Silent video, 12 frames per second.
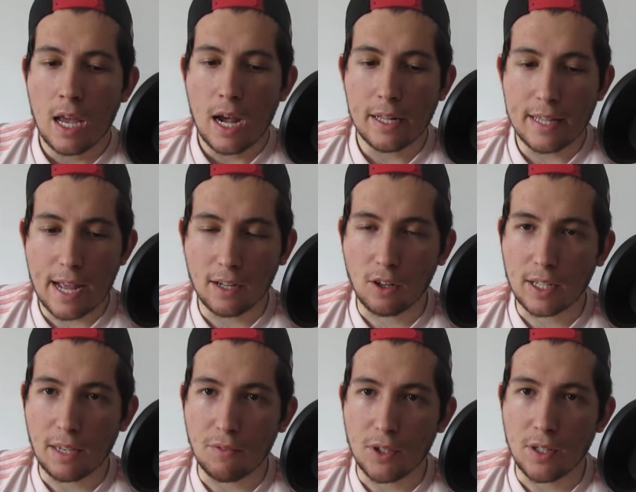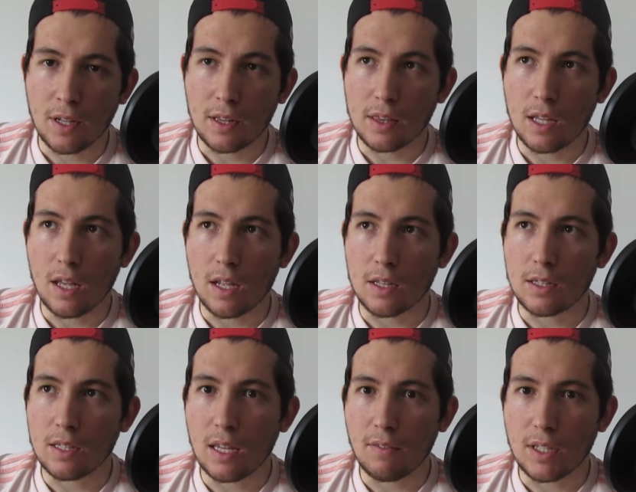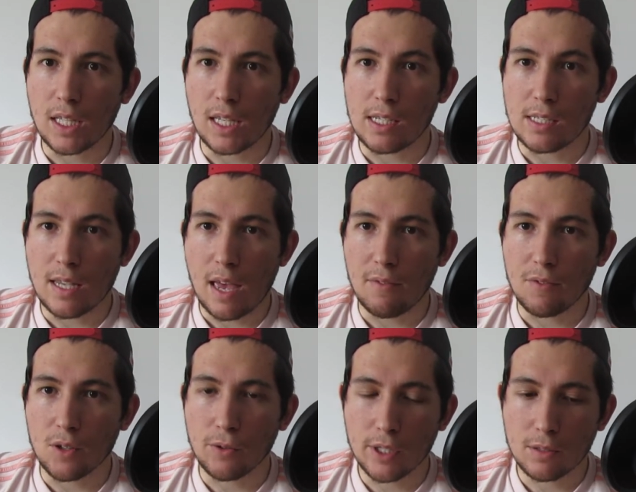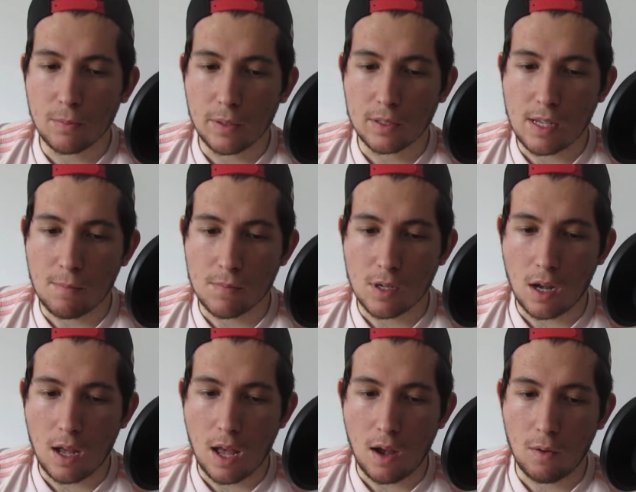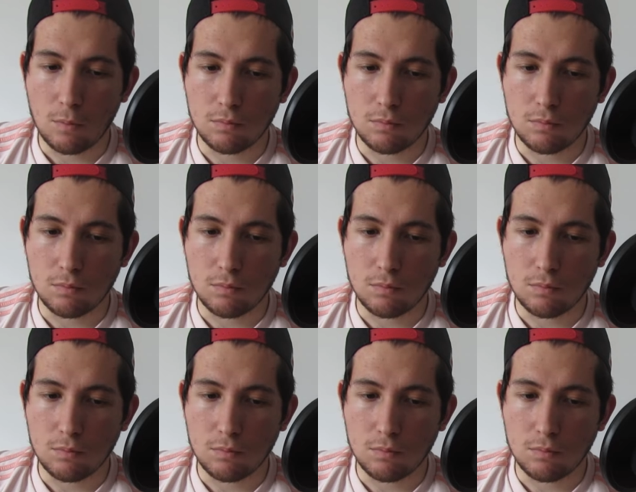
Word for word: And then I got given the D V D set for Christmas some uh, a